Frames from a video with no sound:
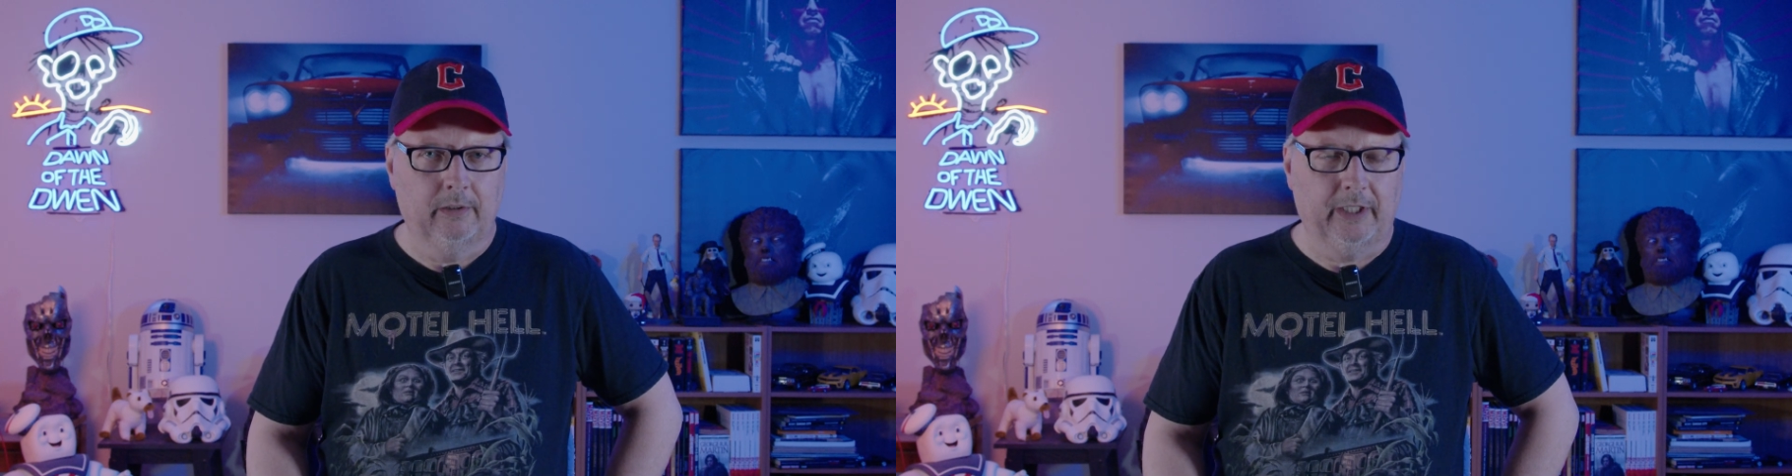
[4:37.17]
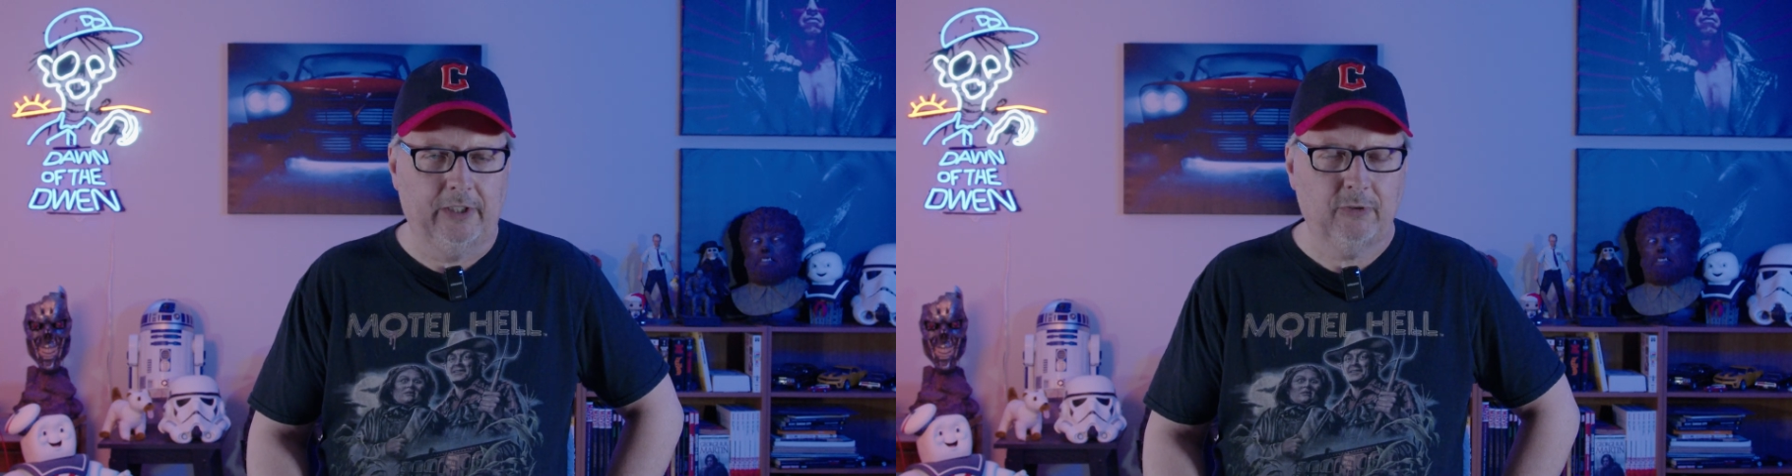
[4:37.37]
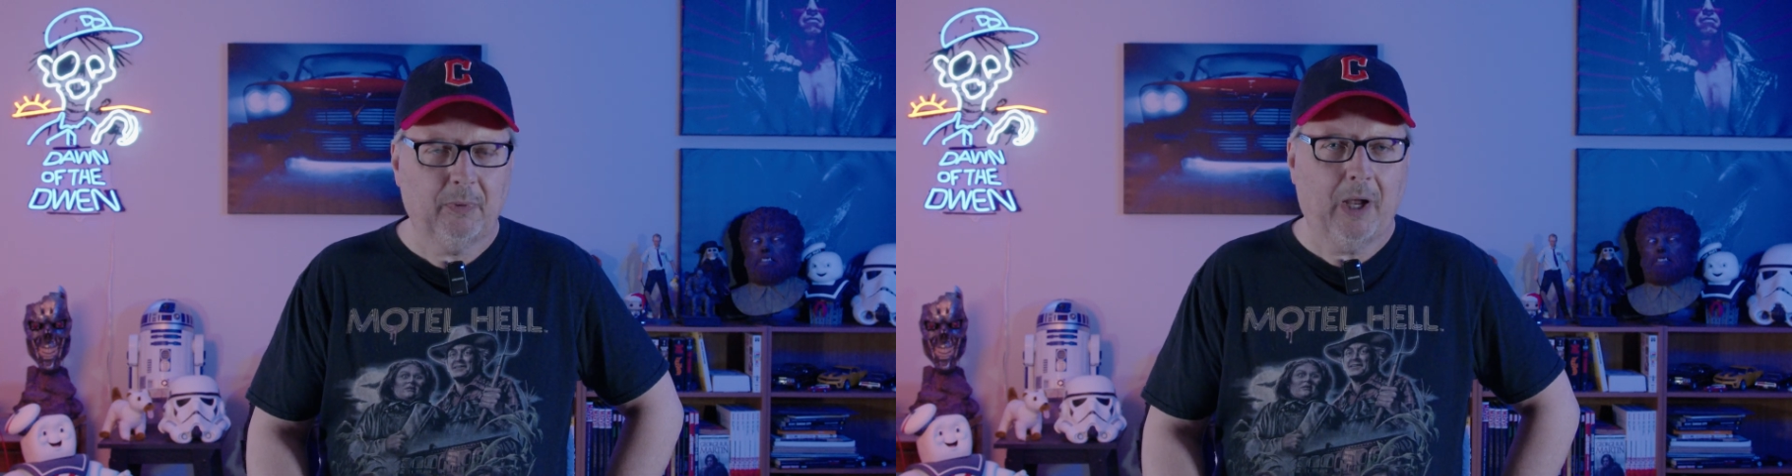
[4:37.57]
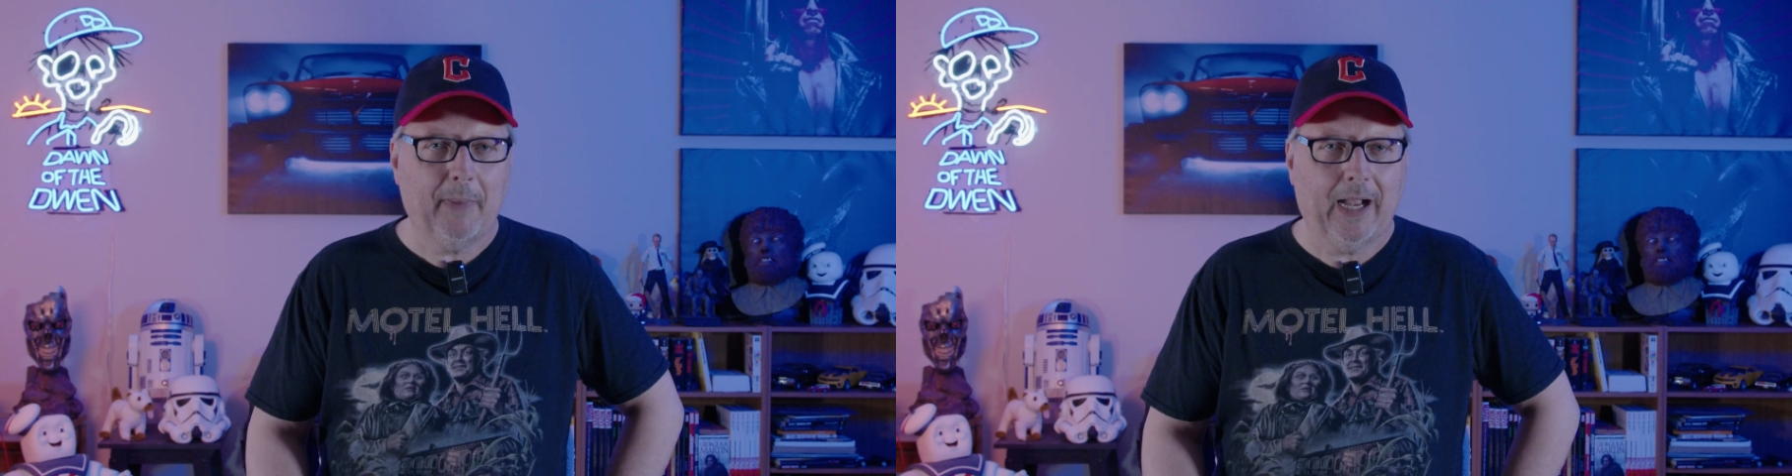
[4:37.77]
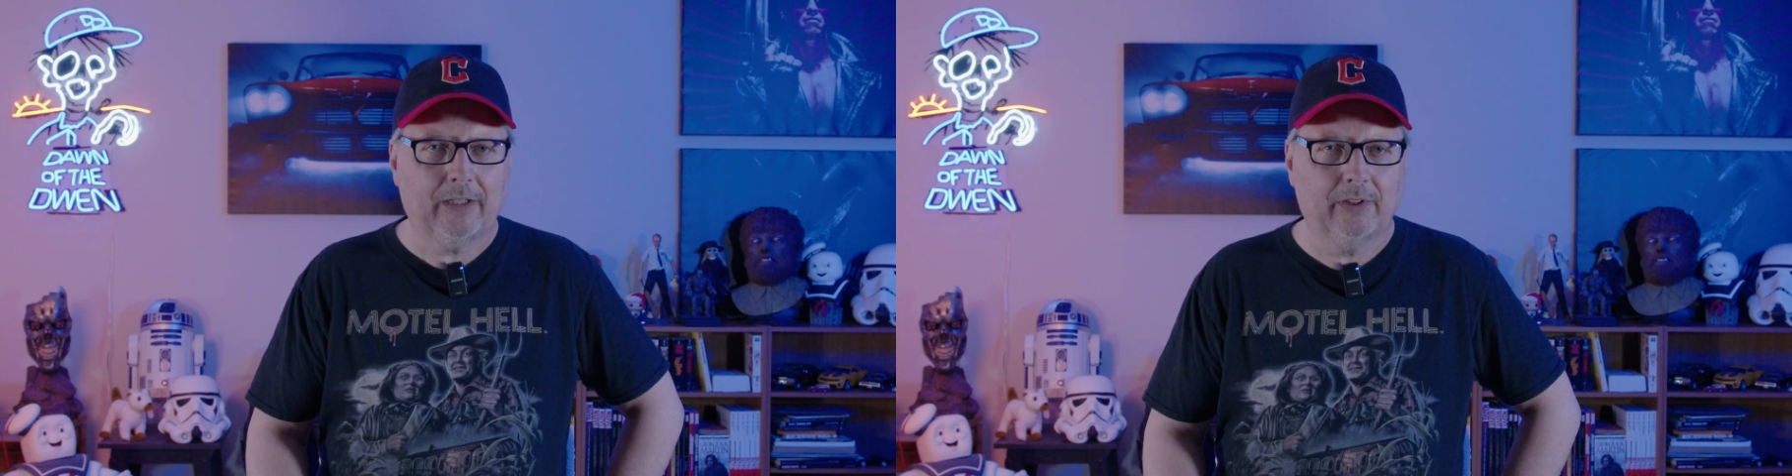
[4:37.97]
He's brought
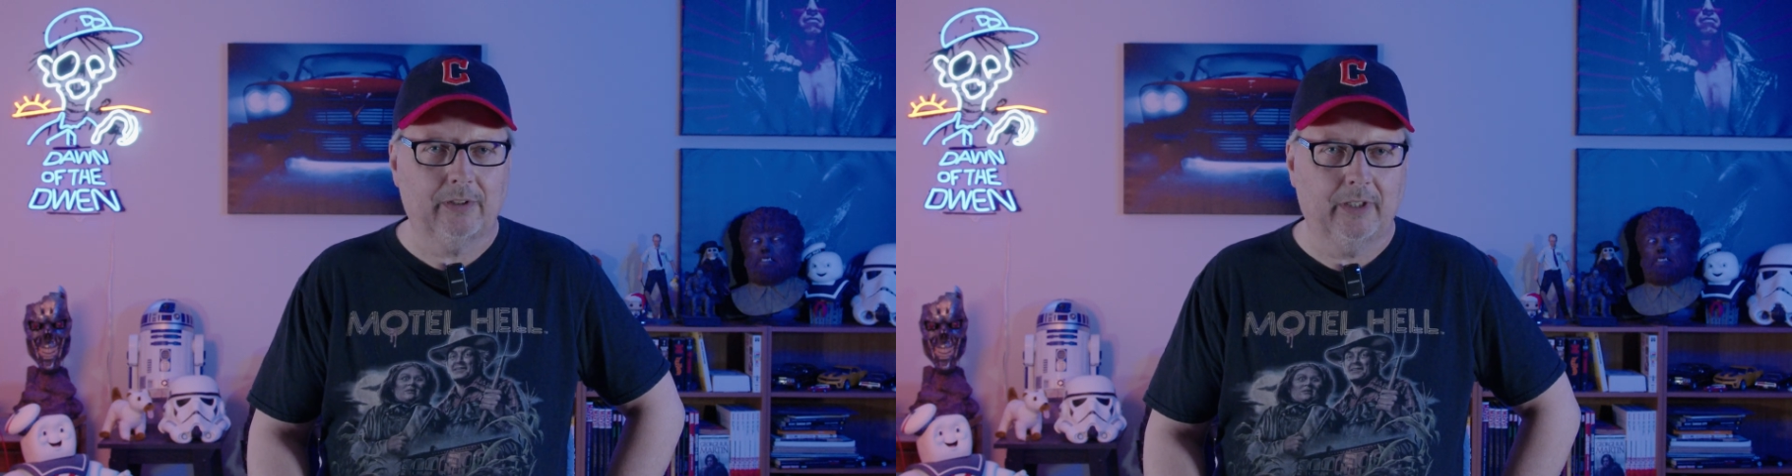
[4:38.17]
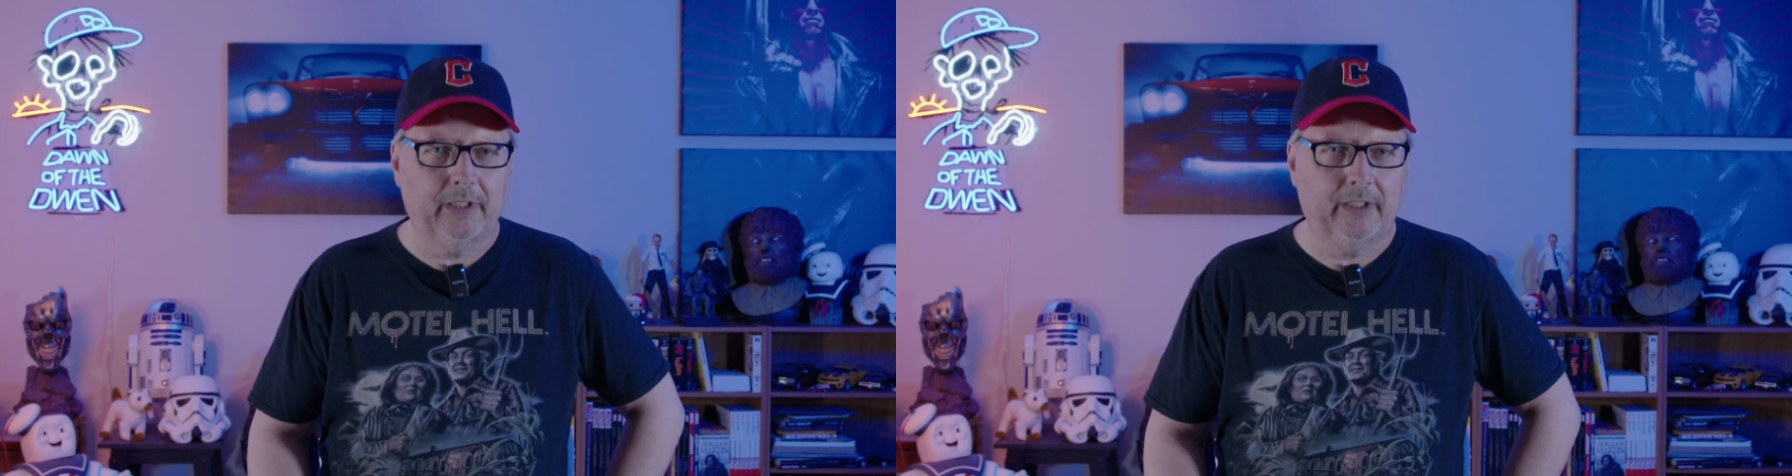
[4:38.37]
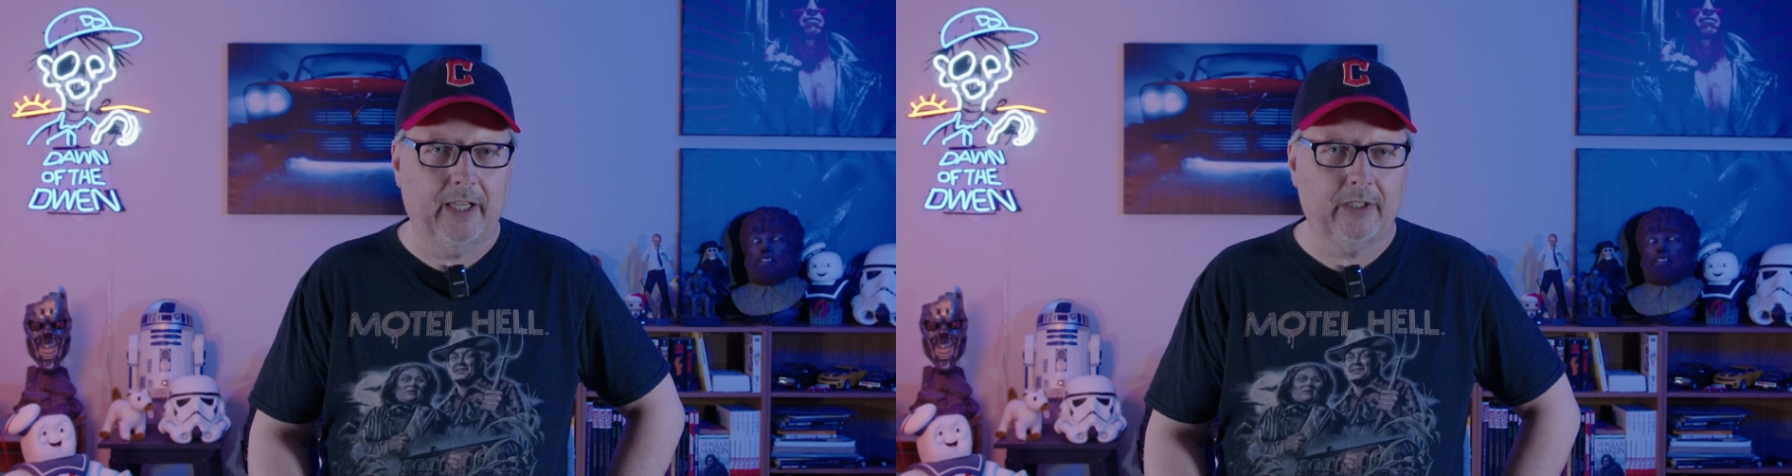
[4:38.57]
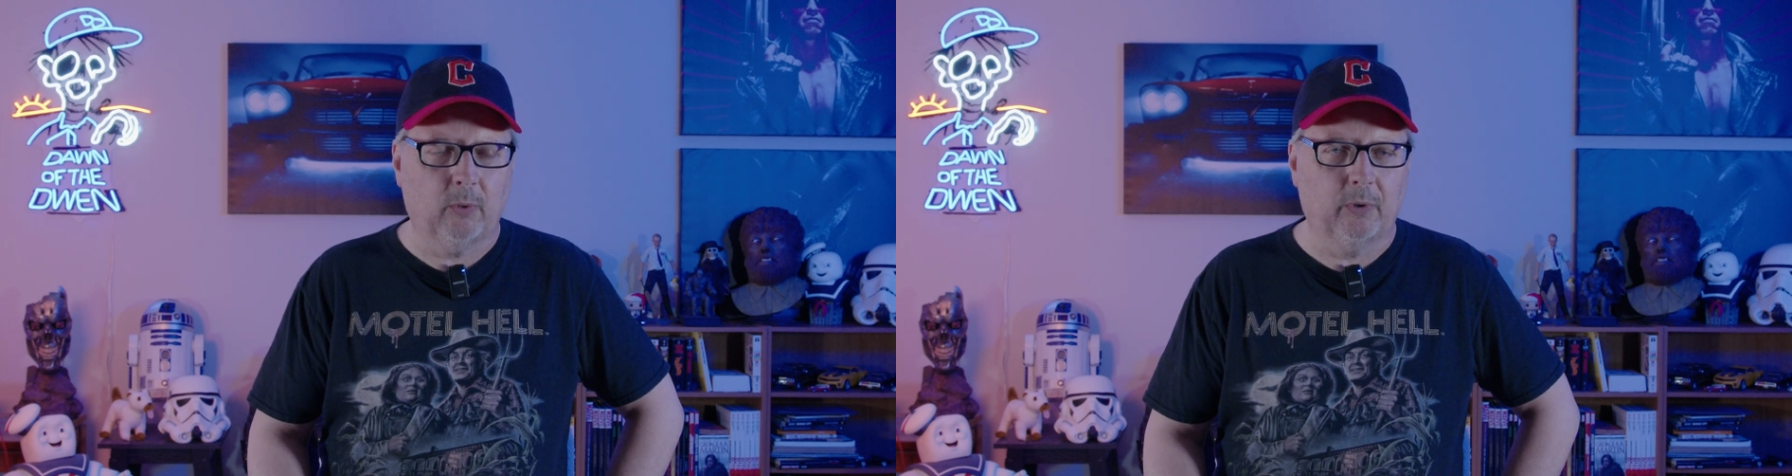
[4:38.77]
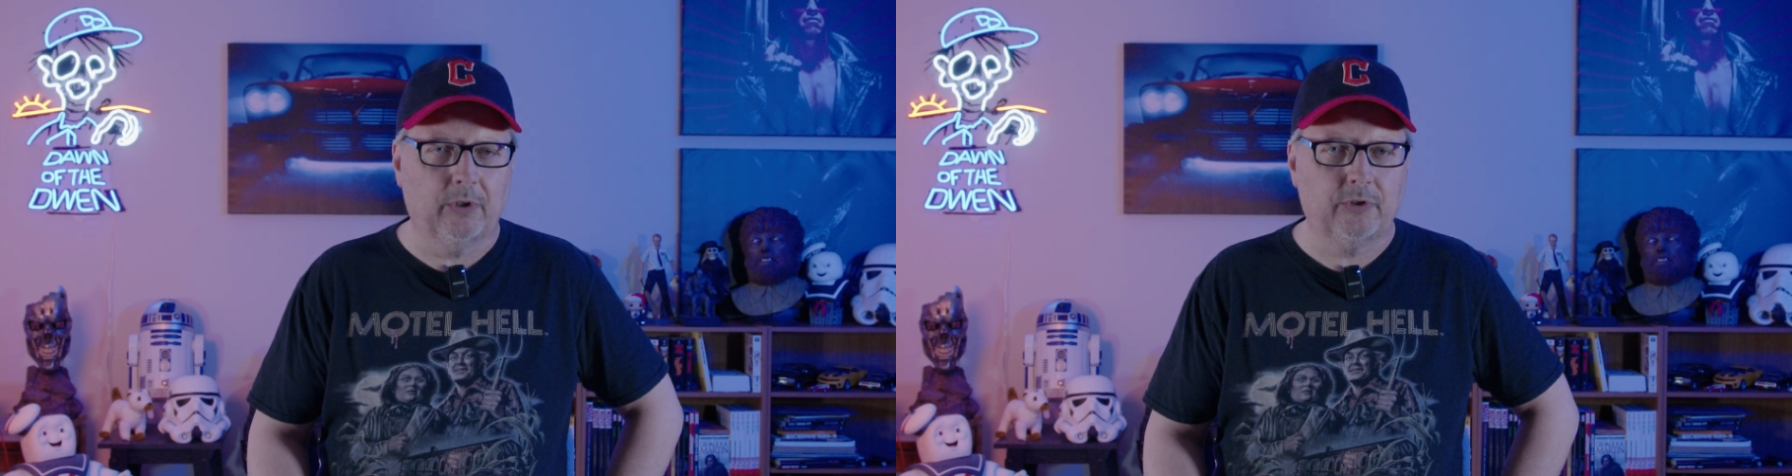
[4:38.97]
back to the London
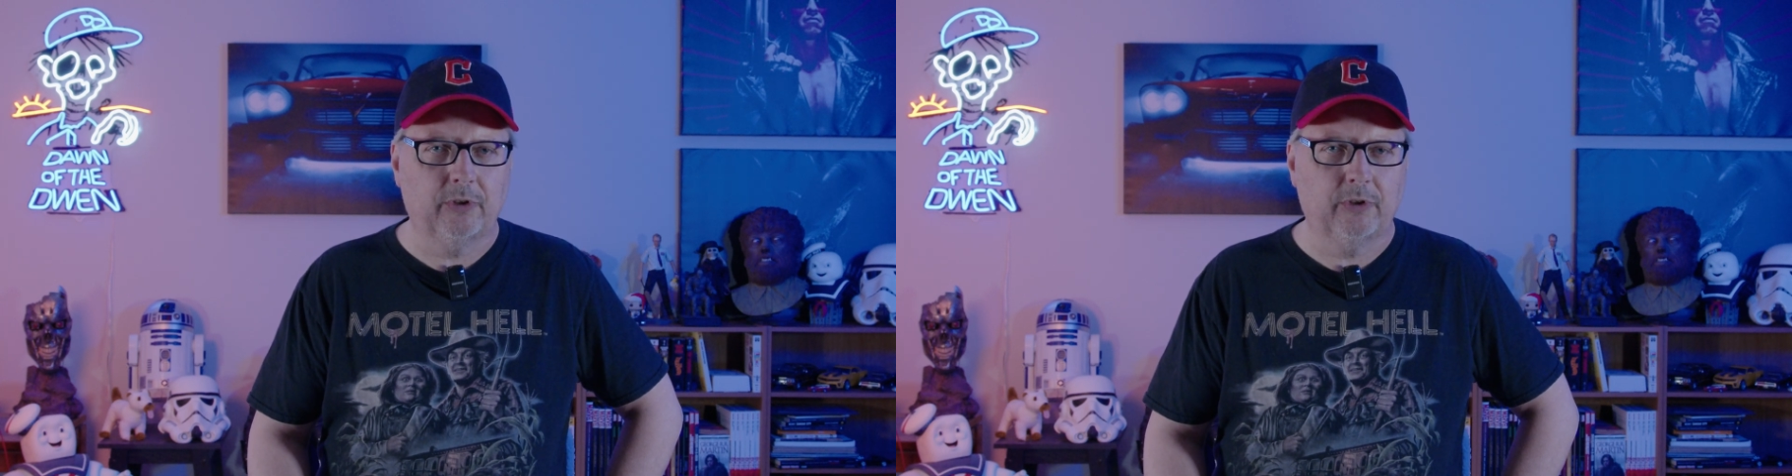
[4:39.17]
headquarters